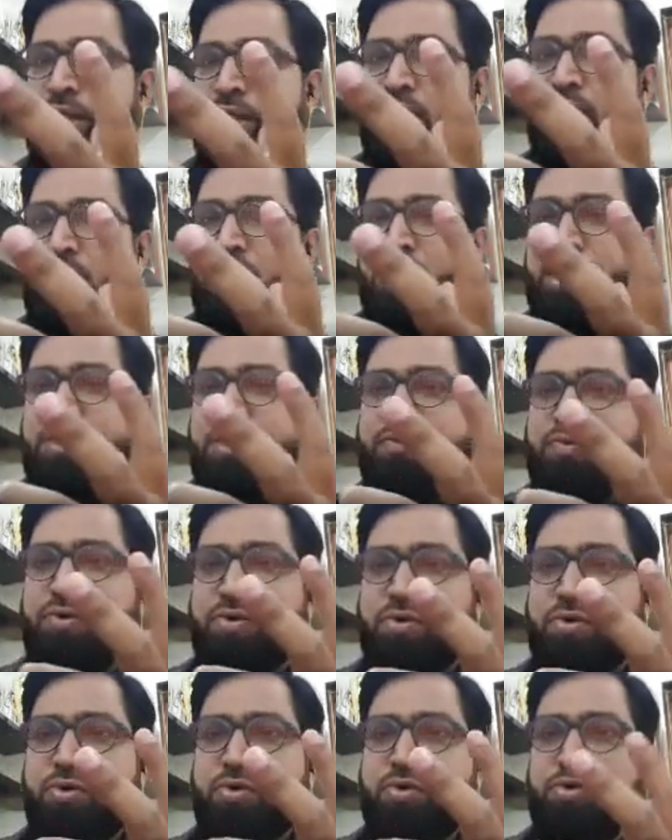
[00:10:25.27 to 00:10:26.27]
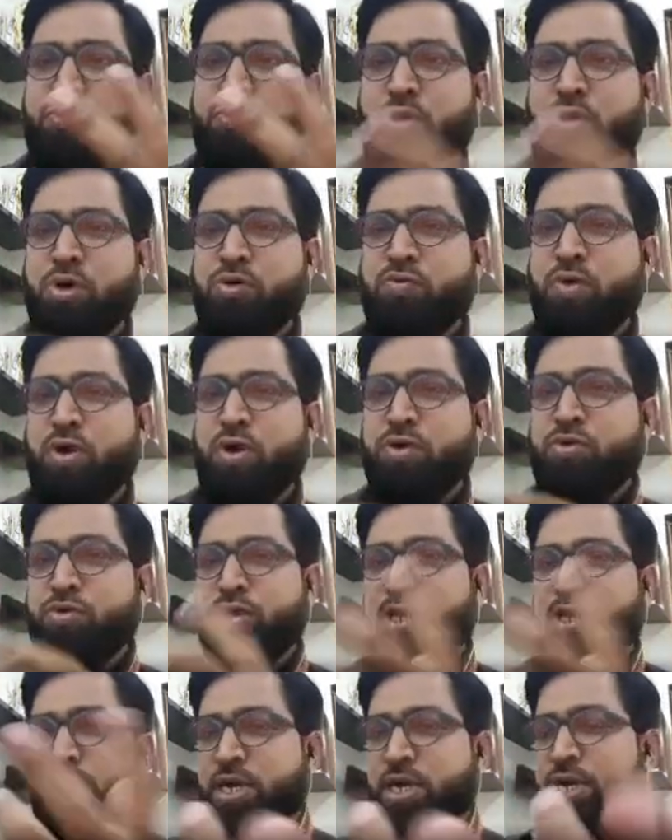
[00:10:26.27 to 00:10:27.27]
Now, if you do not want to
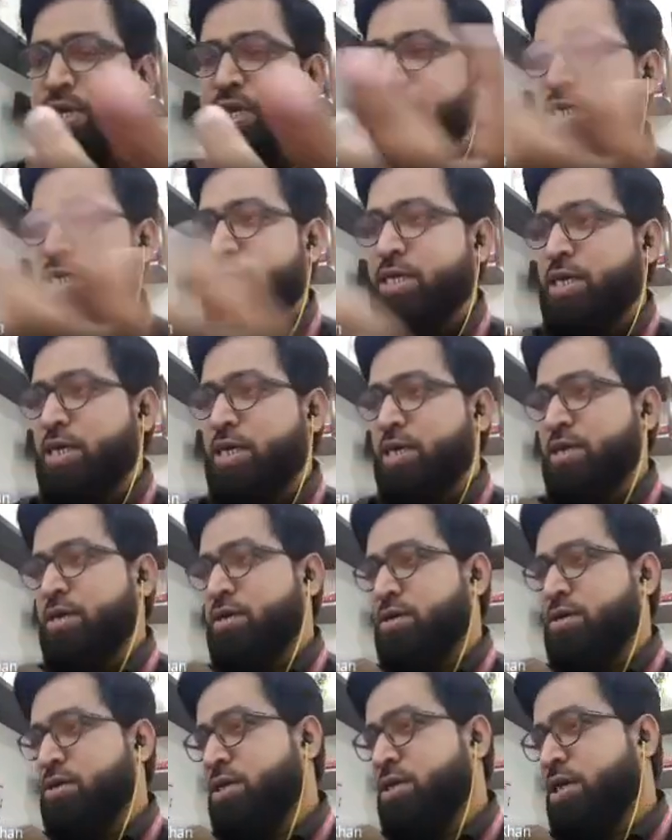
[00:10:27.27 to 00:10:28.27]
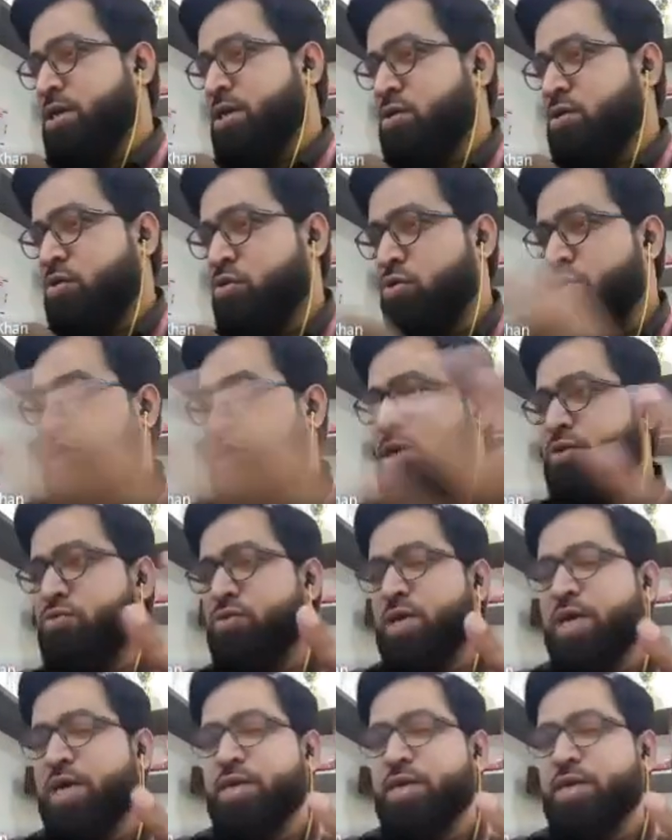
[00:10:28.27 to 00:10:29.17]
return anything, there is no need to